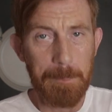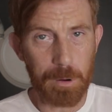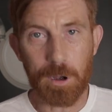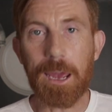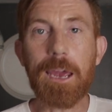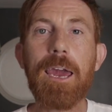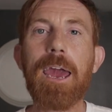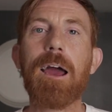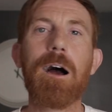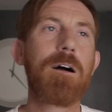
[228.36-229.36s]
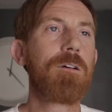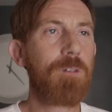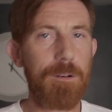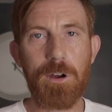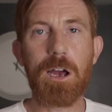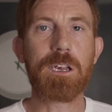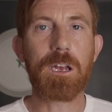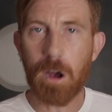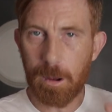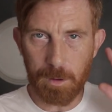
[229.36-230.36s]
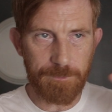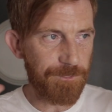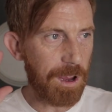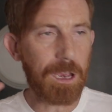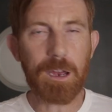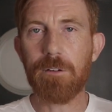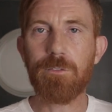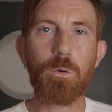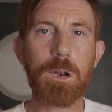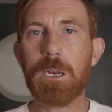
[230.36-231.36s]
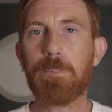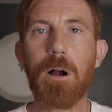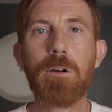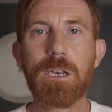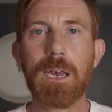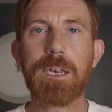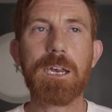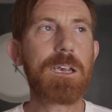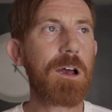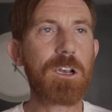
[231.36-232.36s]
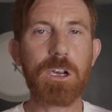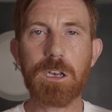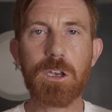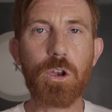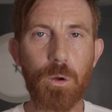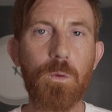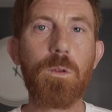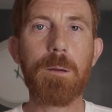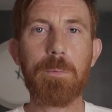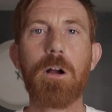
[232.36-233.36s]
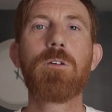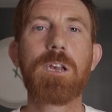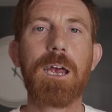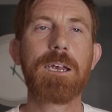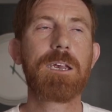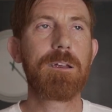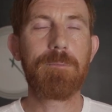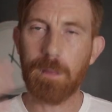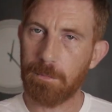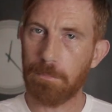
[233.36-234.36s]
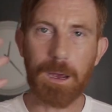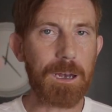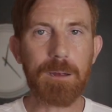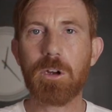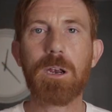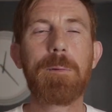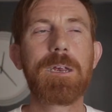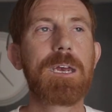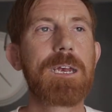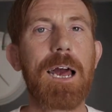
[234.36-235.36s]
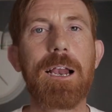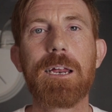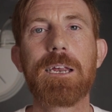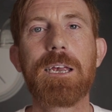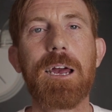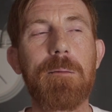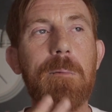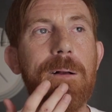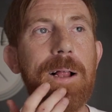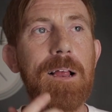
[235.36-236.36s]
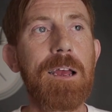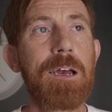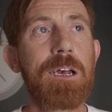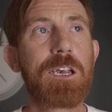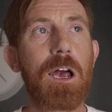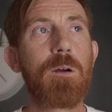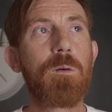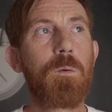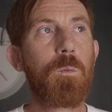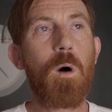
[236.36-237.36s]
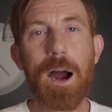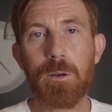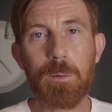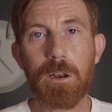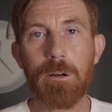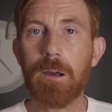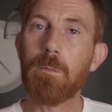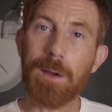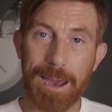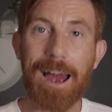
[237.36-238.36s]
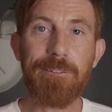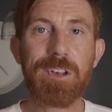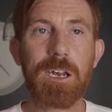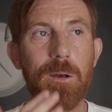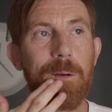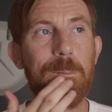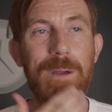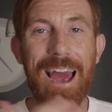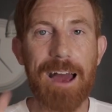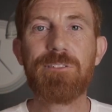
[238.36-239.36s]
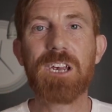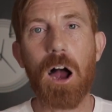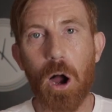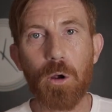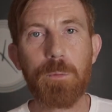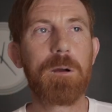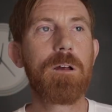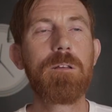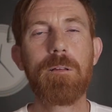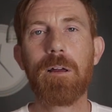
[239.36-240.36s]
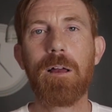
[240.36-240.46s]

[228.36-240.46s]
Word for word: Put it in gear. Reverse the car. I'm not thinking of all these processes. I just do the process. And mediumship is exactly the same. So why do we do it? We have to do it. We have to open.